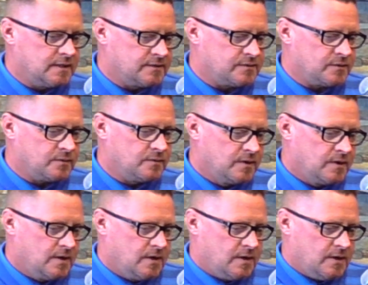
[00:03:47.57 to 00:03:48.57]
And so
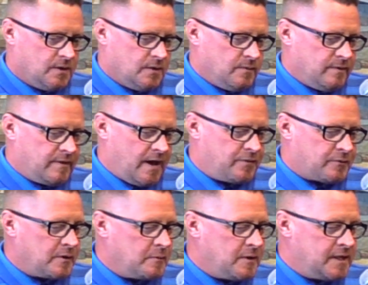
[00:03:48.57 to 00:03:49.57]
we've got
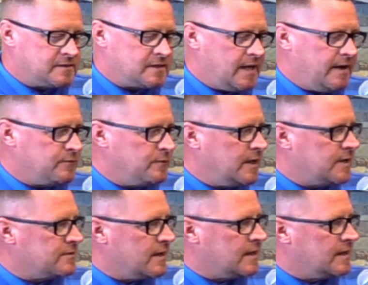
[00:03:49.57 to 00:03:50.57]
3 weeks left, and we got to
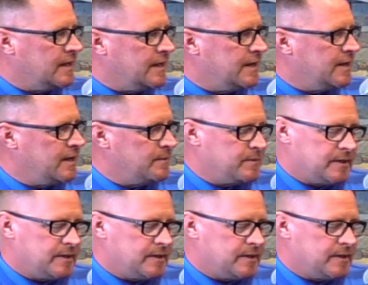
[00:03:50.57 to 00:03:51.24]
try to clean it up.